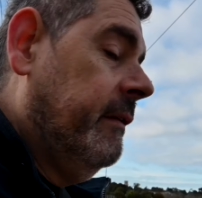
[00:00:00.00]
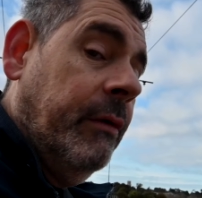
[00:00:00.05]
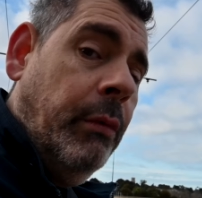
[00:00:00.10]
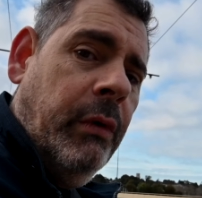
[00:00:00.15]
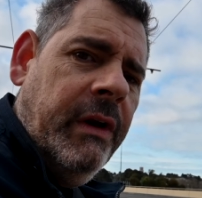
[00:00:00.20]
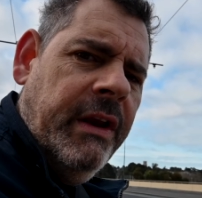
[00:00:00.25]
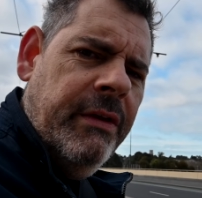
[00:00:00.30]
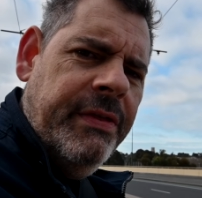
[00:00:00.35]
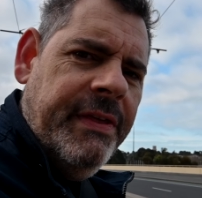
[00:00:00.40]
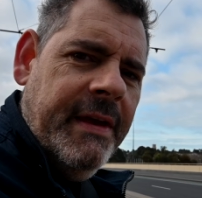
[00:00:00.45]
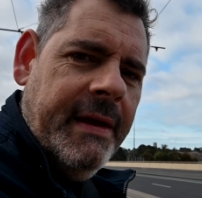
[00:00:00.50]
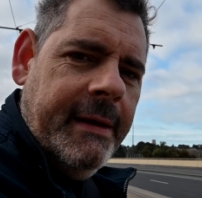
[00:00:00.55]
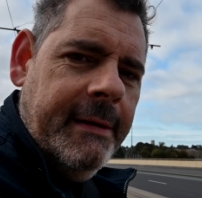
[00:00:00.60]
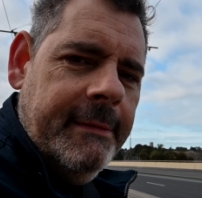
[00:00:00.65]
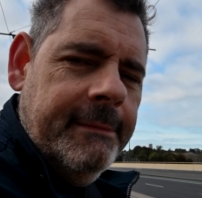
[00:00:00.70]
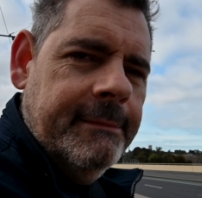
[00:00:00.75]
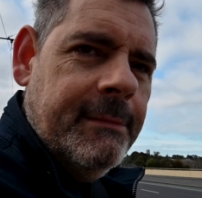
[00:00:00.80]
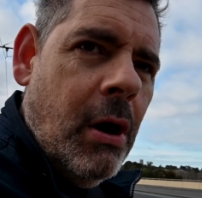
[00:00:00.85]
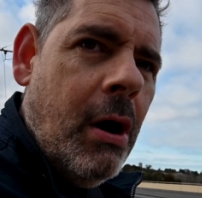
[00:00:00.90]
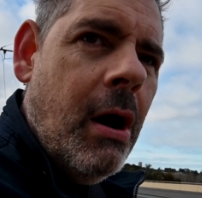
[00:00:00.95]
So what do you think?
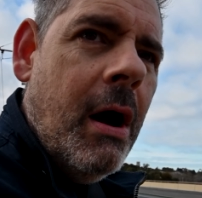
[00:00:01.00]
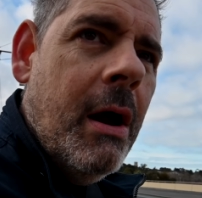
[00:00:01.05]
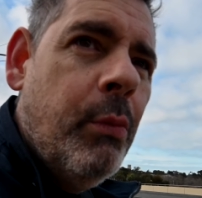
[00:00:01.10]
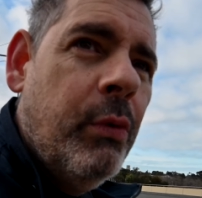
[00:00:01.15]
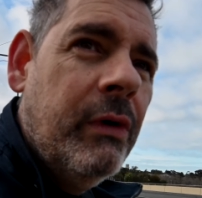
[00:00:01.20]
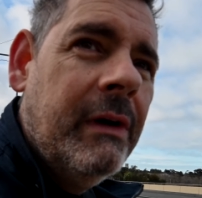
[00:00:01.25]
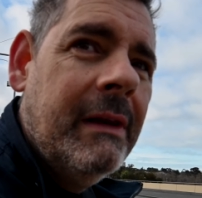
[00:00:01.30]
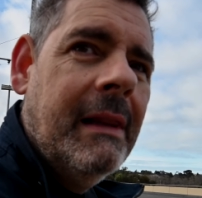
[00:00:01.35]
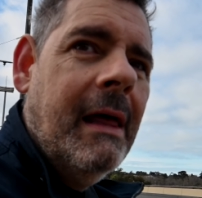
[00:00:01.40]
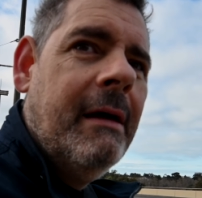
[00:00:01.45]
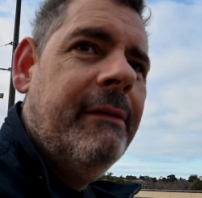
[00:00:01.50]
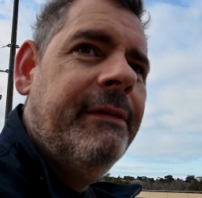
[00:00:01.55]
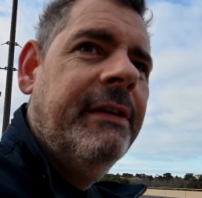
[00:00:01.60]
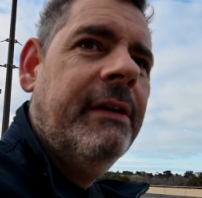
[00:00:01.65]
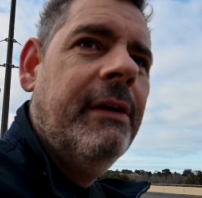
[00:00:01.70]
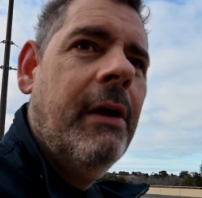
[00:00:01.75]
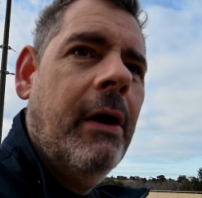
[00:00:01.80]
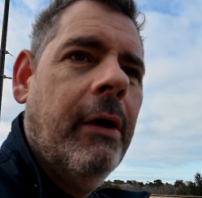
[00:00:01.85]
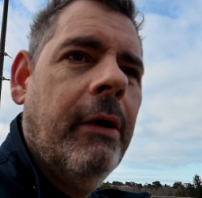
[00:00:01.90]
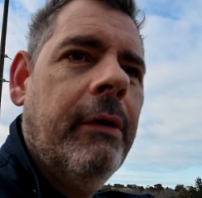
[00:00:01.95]
I would love
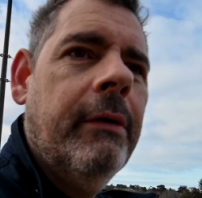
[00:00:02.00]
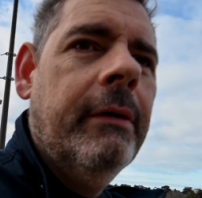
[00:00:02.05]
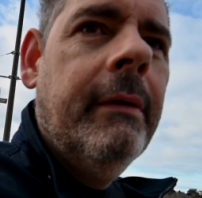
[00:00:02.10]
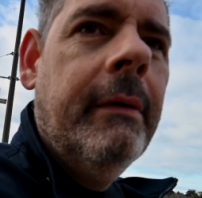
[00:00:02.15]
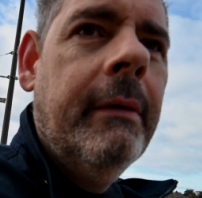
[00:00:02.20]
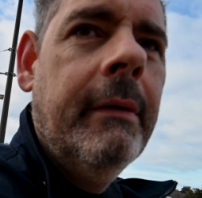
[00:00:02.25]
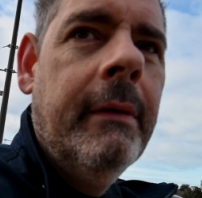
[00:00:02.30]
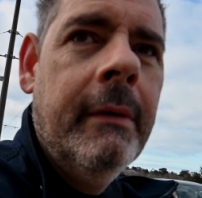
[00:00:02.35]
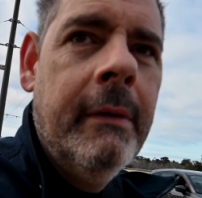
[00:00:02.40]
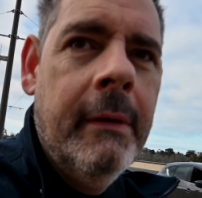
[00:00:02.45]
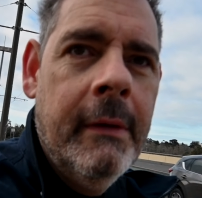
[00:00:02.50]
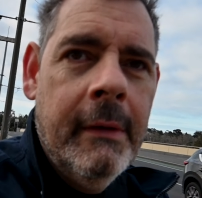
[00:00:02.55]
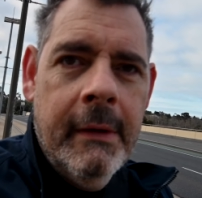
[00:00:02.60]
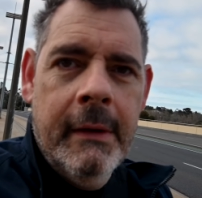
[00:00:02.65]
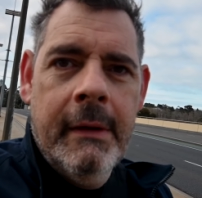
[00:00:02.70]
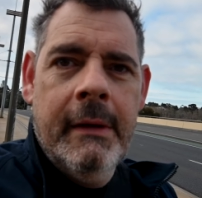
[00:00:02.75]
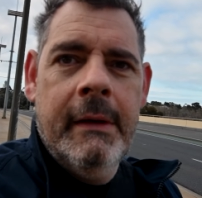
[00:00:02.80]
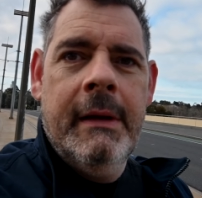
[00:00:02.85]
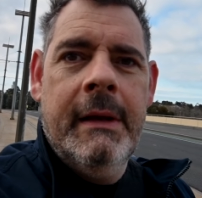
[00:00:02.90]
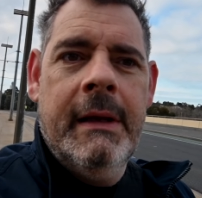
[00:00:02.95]
to know.
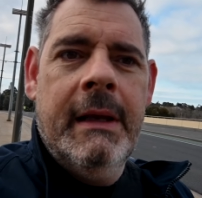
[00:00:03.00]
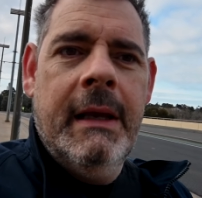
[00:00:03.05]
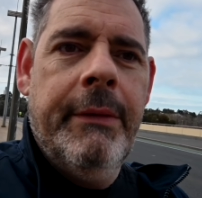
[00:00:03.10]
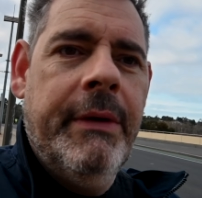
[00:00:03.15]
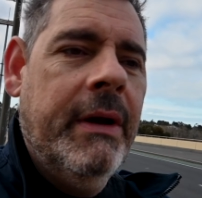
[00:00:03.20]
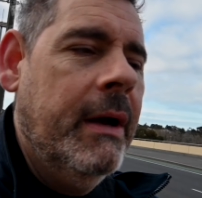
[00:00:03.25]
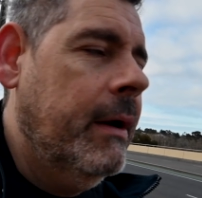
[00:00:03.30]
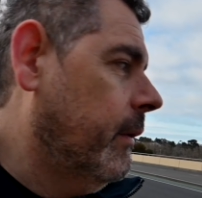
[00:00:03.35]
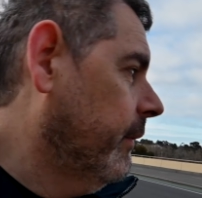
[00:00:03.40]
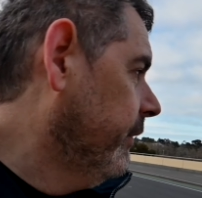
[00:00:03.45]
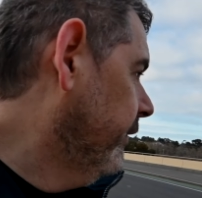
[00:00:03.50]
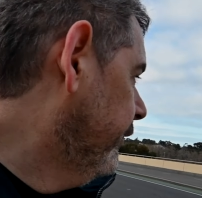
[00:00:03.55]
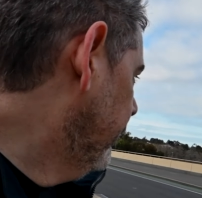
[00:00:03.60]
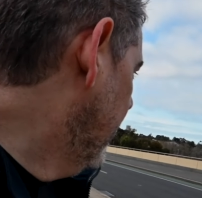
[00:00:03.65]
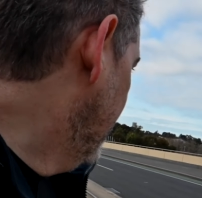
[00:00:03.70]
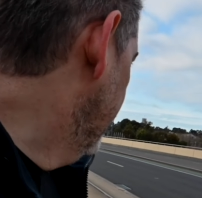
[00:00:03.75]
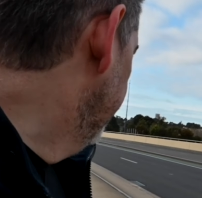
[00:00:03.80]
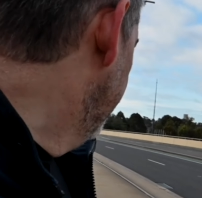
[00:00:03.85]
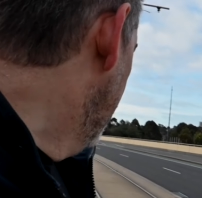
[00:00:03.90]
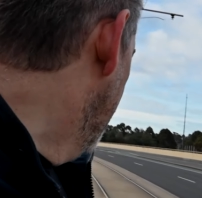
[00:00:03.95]
Here we are on the
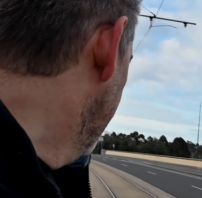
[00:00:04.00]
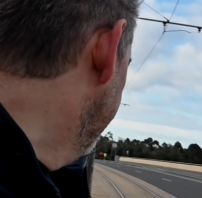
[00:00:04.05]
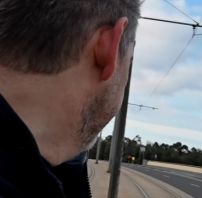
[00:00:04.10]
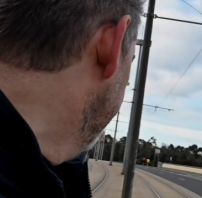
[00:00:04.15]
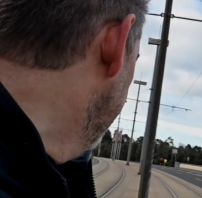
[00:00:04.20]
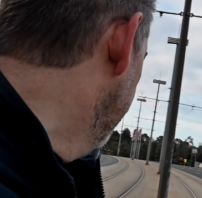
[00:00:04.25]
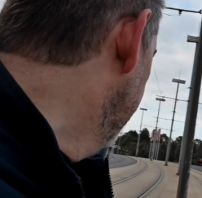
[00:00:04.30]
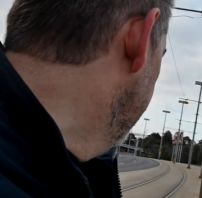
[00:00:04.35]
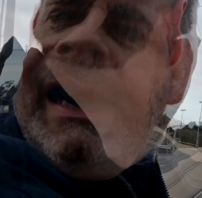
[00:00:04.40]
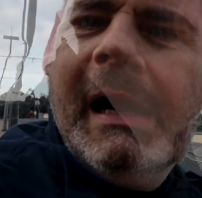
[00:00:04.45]
tram tracks.